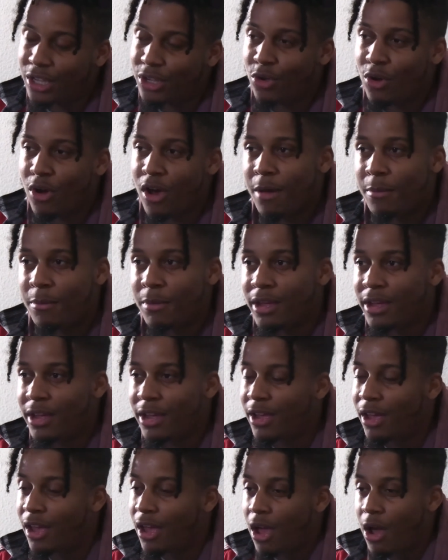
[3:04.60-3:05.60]
You know what I
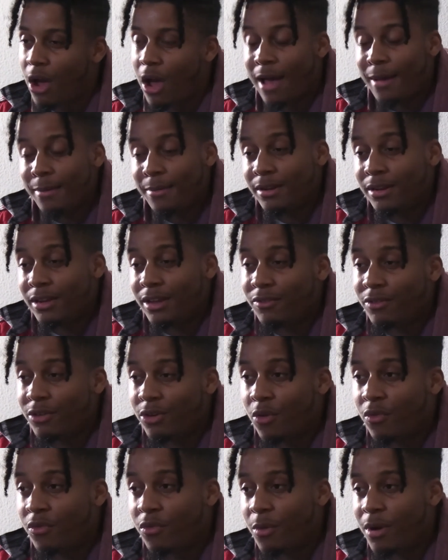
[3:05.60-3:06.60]
mean? I've been living
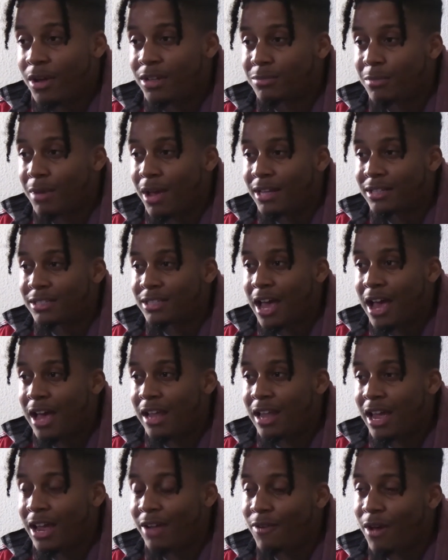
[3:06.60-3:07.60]
over West my entire
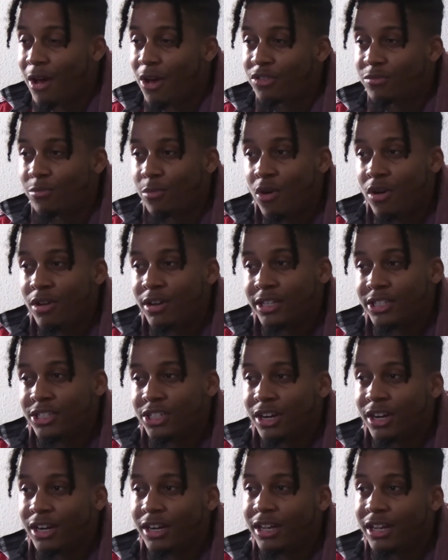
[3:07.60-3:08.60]
life. I was born in
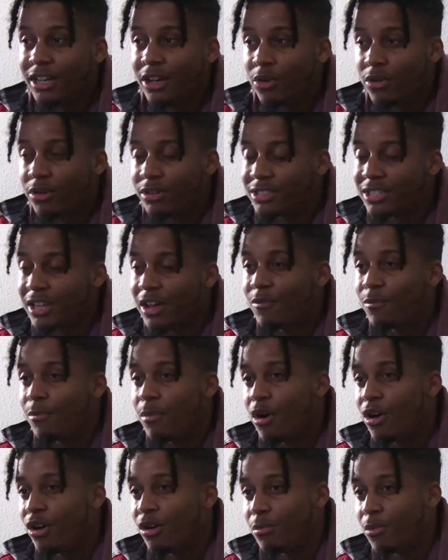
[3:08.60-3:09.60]
Cherry Hill, South
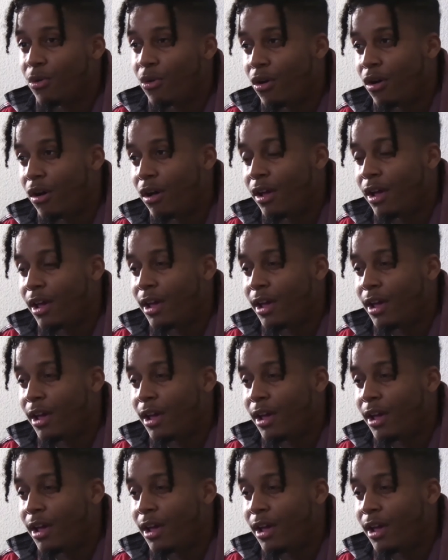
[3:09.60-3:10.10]
Baltimore.